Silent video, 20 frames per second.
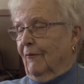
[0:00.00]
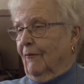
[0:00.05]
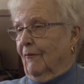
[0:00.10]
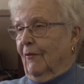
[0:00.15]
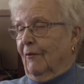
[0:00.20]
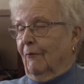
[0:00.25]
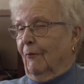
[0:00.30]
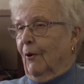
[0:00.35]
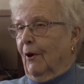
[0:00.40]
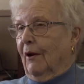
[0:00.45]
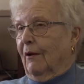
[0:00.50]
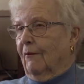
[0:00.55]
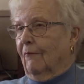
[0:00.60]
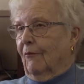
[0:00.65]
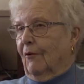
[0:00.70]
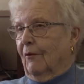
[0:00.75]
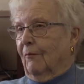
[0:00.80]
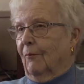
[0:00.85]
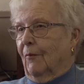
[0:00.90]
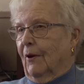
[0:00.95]
We went
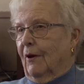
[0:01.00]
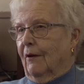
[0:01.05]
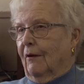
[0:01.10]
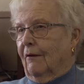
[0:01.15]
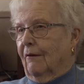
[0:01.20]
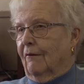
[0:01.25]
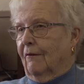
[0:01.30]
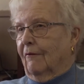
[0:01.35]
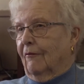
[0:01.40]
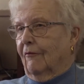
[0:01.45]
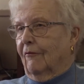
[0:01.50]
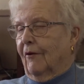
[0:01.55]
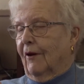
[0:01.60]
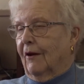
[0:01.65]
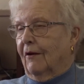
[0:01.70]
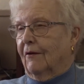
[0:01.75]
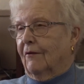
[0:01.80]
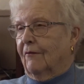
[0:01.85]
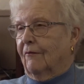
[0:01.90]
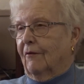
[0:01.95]
with my
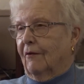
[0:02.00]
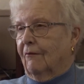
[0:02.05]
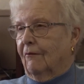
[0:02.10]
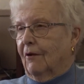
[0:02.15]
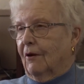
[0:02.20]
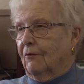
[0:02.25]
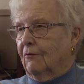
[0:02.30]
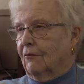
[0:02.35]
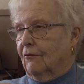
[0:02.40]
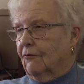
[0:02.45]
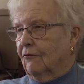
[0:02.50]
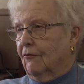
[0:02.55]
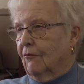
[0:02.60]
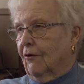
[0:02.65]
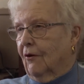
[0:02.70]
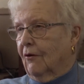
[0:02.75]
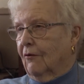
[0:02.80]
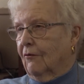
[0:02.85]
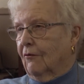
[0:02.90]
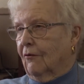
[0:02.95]
friends, we went to
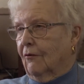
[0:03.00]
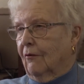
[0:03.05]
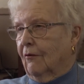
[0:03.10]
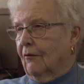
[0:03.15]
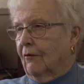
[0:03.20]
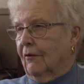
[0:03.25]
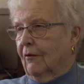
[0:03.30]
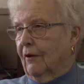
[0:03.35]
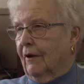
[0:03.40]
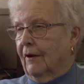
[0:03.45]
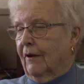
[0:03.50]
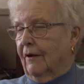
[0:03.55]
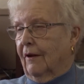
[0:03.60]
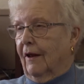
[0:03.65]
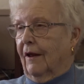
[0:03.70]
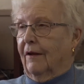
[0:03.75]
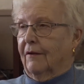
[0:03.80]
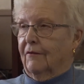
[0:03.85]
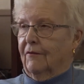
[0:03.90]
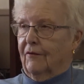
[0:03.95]
Toronto, and
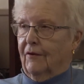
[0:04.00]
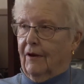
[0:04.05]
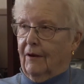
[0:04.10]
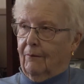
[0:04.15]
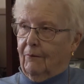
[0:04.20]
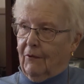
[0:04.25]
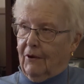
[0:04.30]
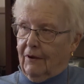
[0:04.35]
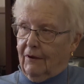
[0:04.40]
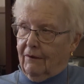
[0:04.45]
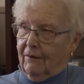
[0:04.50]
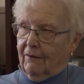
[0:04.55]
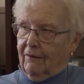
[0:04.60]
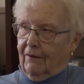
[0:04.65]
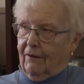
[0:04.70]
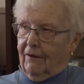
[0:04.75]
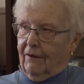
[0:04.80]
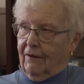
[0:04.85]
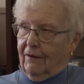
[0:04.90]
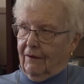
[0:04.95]
that same
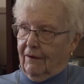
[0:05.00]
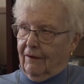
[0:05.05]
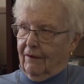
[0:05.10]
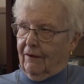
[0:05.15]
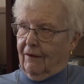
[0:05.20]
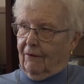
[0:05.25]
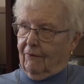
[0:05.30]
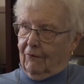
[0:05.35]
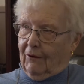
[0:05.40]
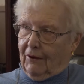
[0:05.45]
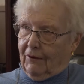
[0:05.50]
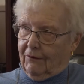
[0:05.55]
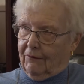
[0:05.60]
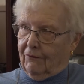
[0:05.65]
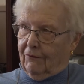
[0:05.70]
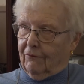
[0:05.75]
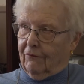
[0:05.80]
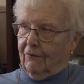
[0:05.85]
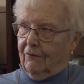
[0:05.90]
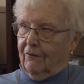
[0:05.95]
year, and I went
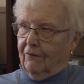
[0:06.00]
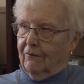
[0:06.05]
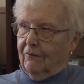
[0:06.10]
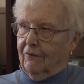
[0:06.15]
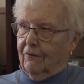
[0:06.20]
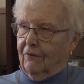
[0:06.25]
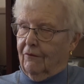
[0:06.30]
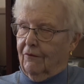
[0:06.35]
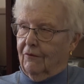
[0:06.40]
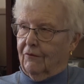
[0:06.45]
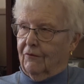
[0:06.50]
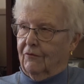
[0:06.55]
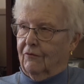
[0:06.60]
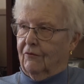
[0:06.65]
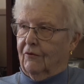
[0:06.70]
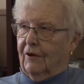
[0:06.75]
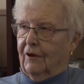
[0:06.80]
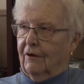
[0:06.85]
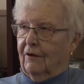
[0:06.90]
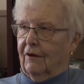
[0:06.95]
to
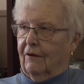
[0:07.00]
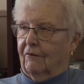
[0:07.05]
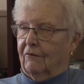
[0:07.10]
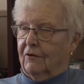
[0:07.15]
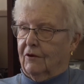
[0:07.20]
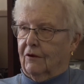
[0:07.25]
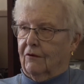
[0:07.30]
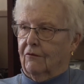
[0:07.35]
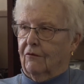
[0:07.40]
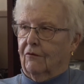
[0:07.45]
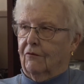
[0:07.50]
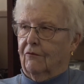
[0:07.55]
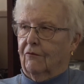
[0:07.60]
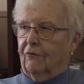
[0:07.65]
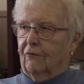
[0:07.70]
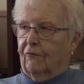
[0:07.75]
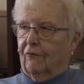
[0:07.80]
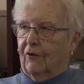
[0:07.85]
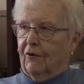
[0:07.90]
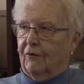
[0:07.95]
Hearst, and there was a cook
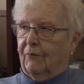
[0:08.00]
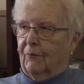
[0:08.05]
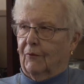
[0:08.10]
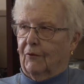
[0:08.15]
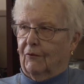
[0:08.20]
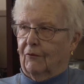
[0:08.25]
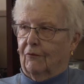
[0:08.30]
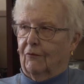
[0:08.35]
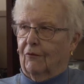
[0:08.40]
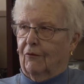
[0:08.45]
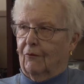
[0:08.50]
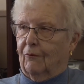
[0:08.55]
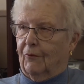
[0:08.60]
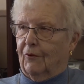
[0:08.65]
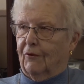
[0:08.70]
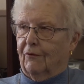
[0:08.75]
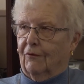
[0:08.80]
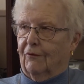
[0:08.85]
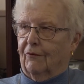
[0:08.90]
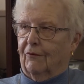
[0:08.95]
who wants me to go
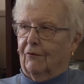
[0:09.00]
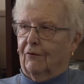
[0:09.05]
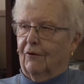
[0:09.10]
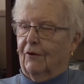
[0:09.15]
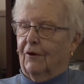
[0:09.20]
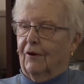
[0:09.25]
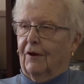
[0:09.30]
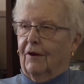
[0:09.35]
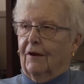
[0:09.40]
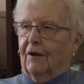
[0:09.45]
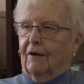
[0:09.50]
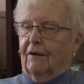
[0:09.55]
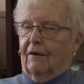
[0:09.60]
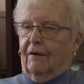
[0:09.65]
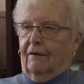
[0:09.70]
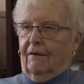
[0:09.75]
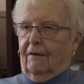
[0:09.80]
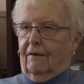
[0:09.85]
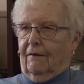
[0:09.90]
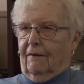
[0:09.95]
with her.
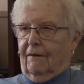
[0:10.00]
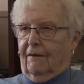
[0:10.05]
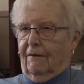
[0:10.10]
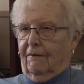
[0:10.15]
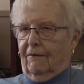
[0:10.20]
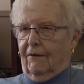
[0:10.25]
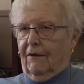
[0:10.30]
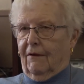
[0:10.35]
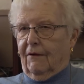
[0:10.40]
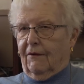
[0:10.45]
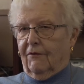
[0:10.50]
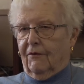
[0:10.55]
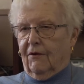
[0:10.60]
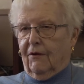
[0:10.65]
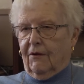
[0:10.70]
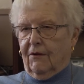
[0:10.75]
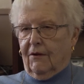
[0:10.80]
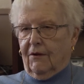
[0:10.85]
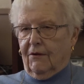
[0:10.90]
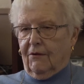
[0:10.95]
And when I
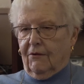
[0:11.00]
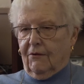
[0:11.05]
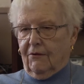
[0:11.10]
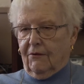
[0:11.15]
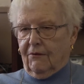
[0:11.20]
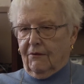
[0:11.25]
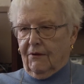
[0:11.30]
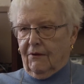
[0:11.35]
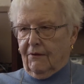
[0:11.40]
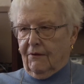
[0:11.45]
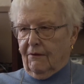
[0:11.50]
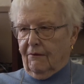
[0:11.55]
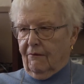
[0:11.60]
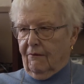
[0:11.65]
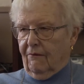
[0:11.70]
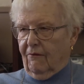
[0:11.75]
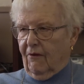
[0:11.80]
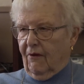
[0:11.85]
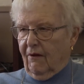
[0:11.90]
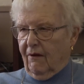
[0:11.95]
saw that Hearst, I
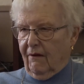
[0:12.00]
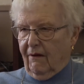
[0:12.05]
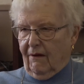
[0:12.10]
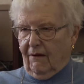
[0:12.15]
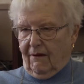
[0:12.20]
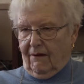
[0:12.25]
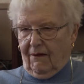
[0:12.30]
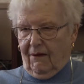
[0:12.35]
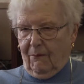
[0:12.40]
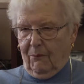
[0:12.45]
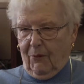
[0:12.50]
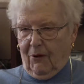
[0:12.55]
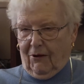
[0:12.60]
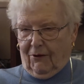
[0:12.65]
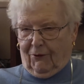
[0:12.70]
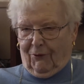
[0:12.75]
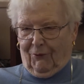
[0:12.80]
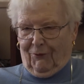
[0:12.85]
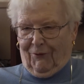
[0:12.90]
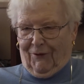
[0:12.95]
thought, what a
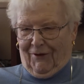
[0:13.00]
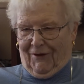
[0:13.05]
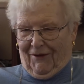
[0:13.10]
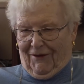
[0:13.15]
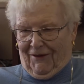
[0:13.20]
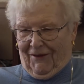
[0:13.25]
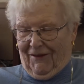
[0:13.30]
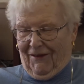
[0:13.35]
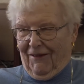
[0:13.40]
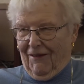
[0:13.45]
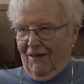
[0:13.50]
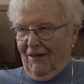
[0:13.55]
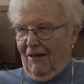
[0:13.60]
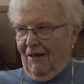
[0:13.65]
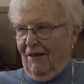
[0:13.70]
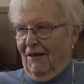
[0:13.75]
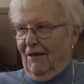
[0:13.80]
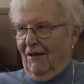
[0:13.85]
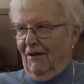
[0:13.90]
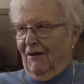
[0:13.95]
Rapakylä.
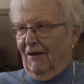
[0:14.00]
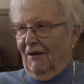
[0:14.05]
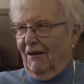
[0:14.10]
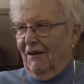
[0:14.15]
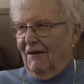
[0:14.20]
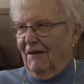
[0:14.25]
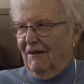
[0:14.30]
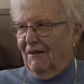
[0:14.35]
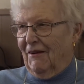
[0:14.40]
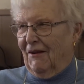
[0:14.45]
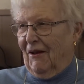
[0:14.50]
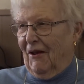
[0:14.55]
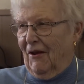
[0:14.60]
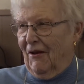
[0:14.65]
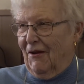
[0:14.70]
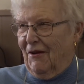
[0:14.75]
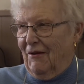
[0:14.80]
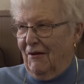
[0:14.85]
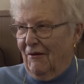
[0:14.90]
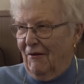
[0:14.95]
Little
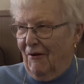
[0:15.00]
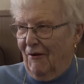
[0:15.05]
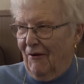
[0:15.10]
did